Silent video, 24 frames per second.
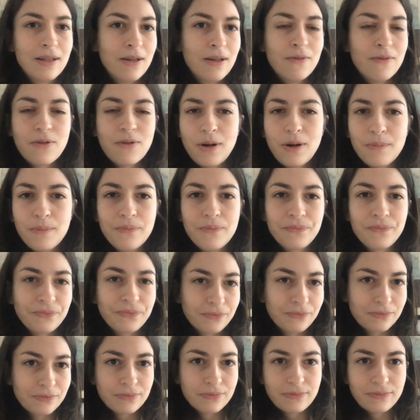from
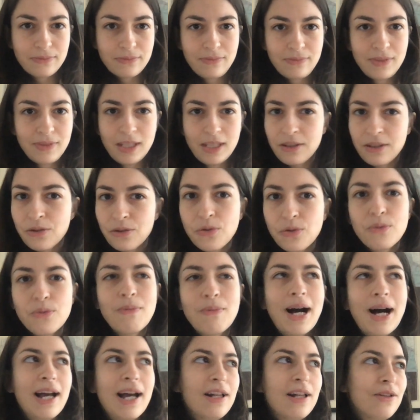two
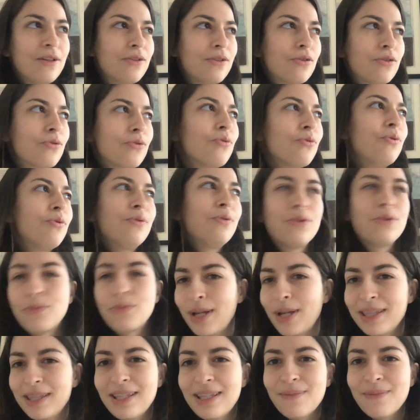miles to
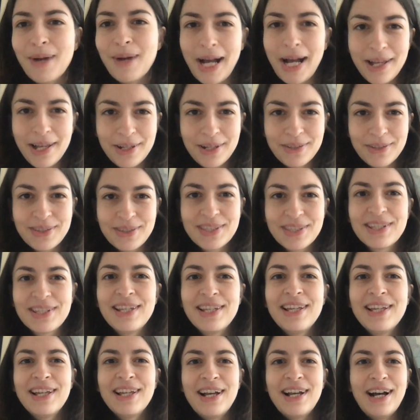20 miles
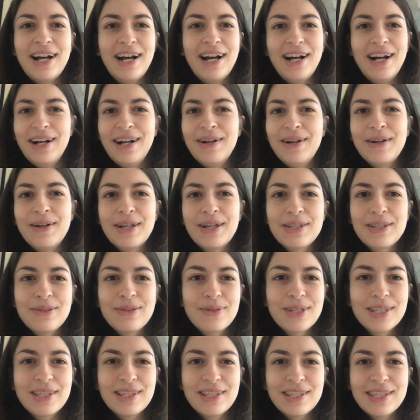uh, you
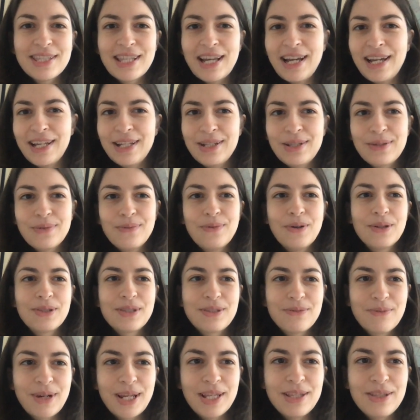can decide what
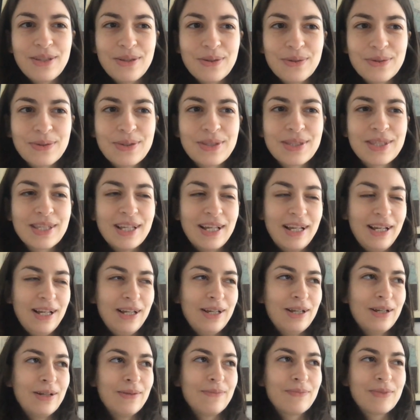radius
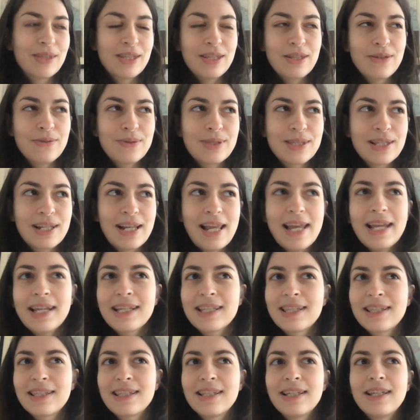uh, you
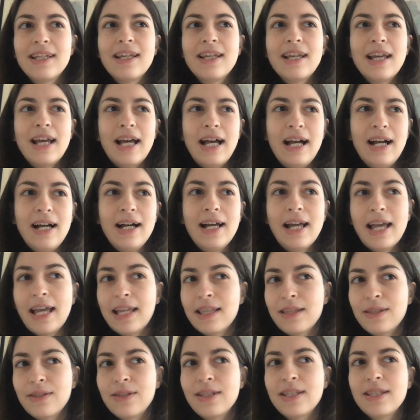select. Uh,
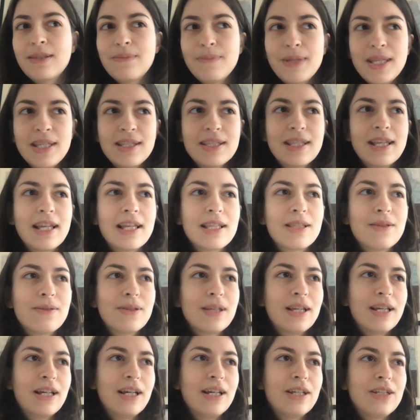and this means that
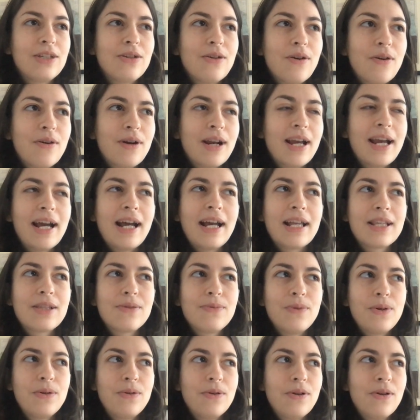uh, your ads
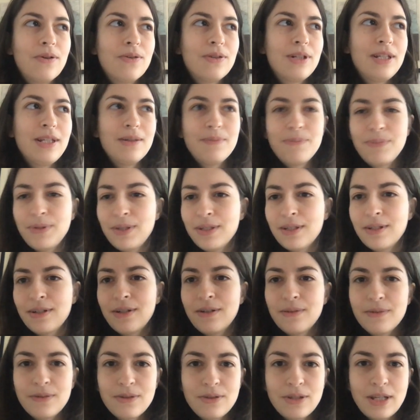will only
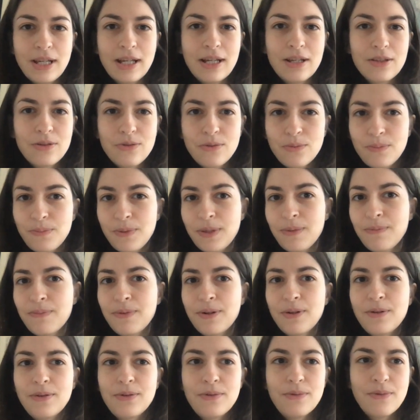appear uh, to
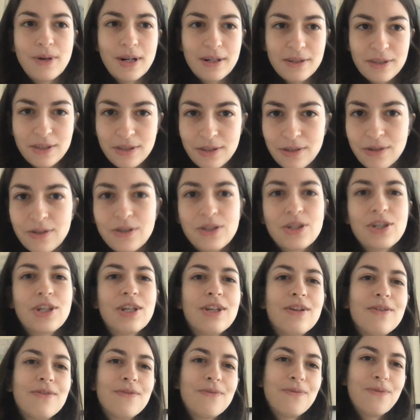people who are
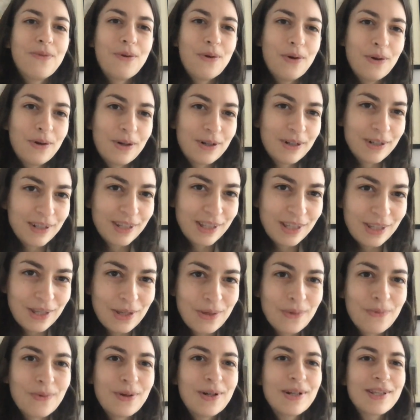searching for
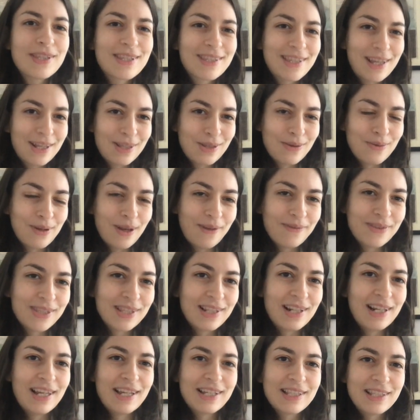keywords that you have
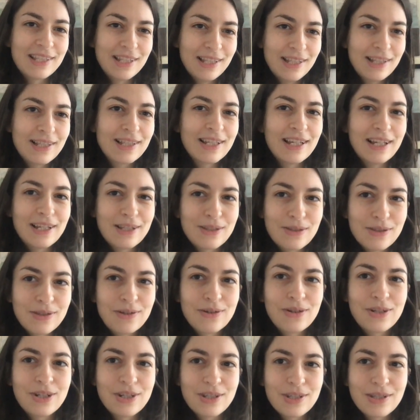selected, uh,
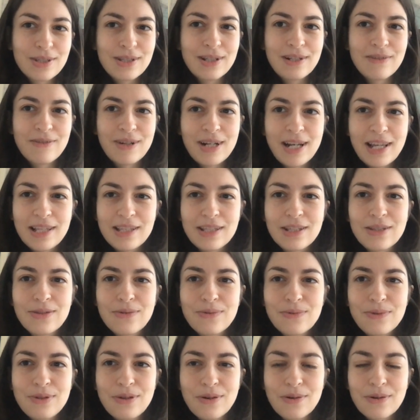searches related
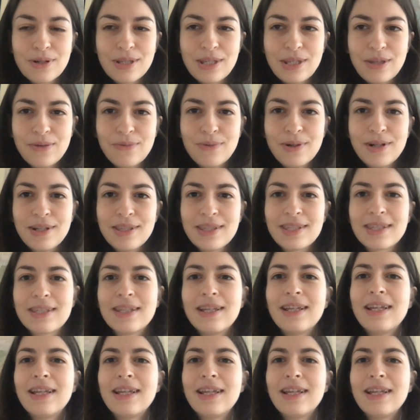to your keywords.